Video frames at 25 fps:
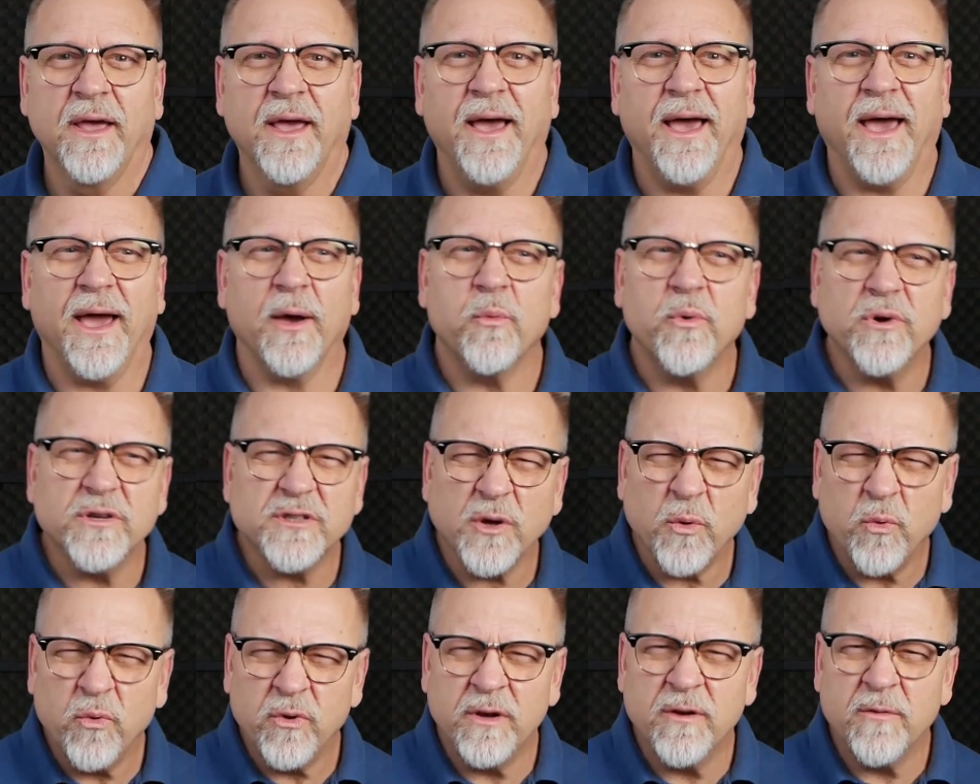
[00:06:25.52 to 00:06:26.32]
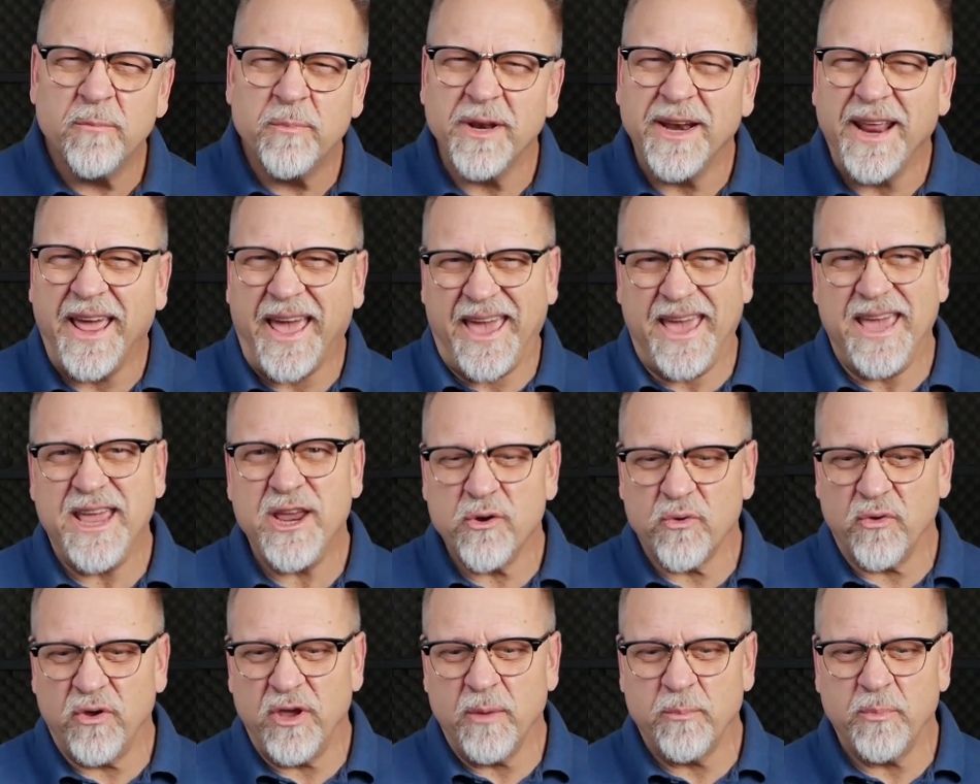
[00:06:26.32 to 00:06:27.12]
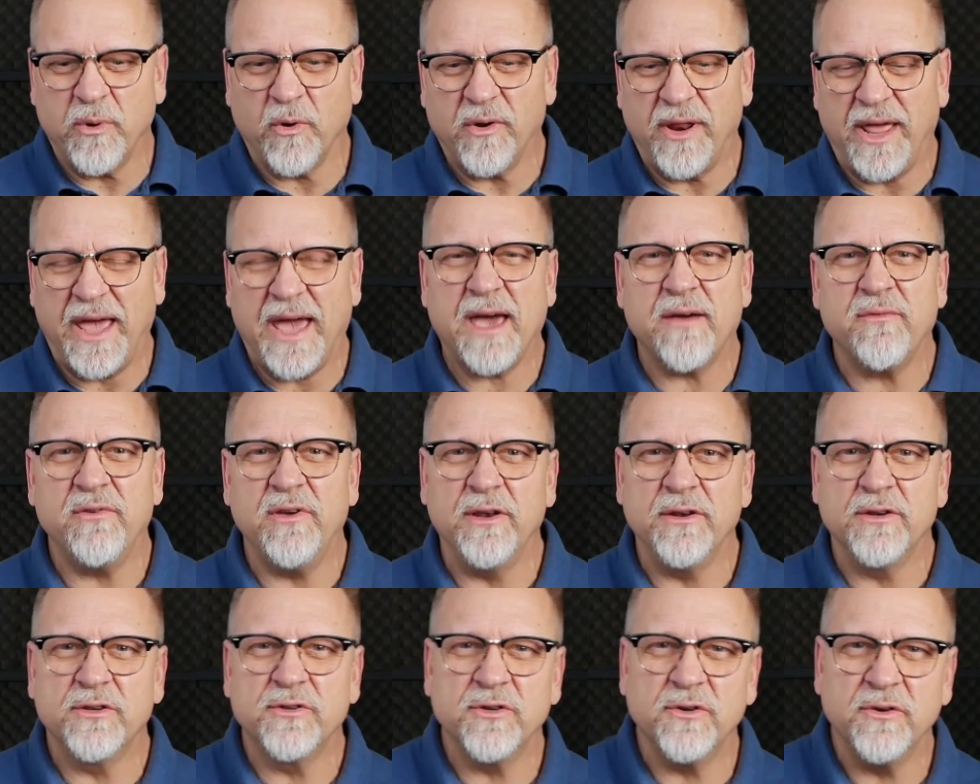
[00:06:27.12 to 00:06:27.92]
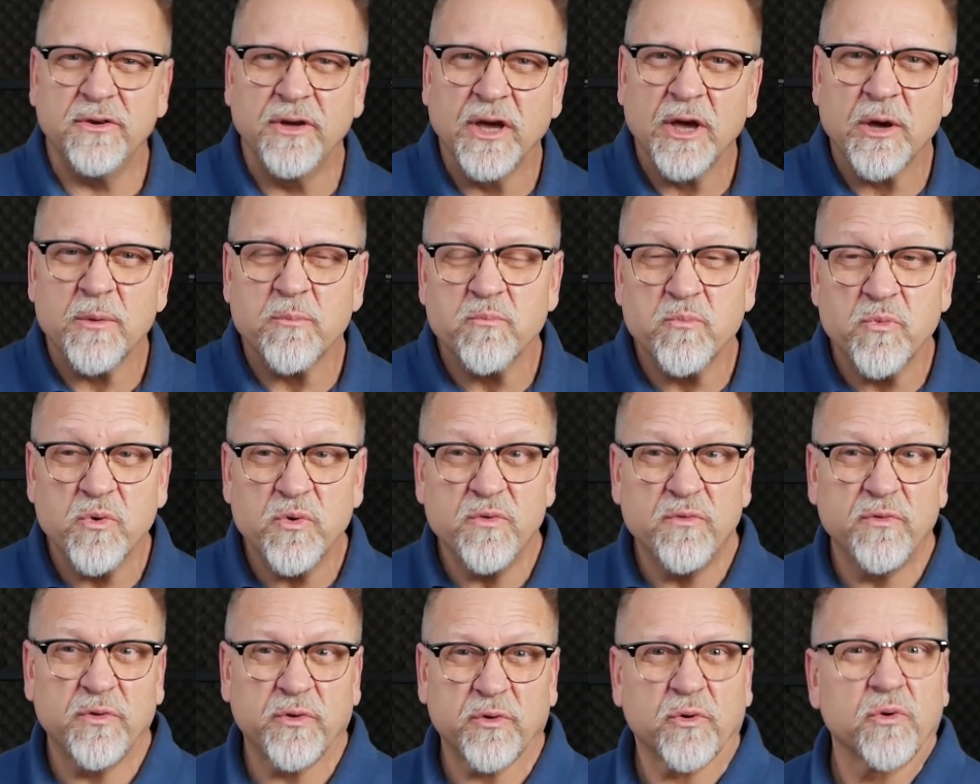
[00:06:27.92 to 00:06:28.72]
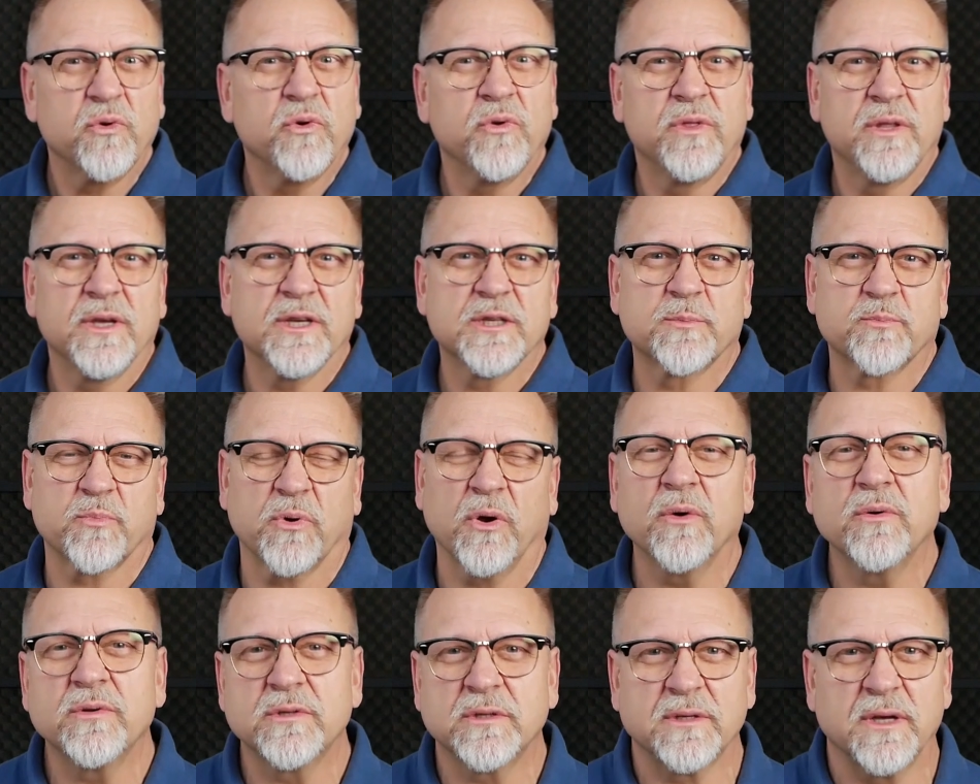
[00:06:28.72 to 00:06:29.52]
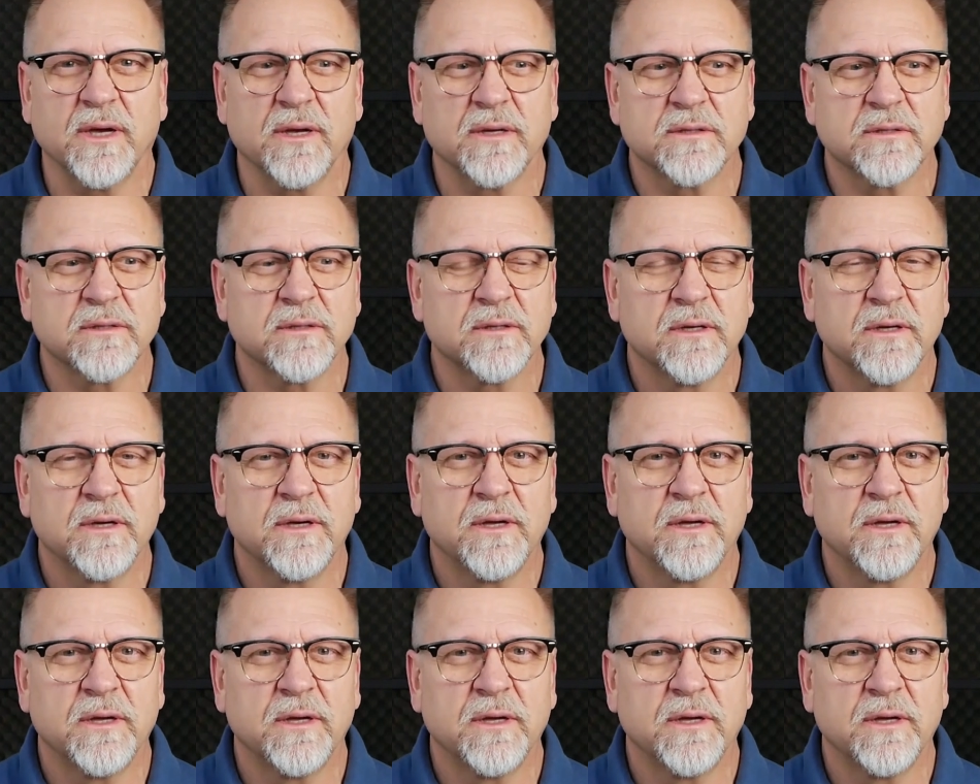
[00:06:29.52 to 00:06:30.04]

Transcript: I wish I wouldn't have been angry about having to move through this process.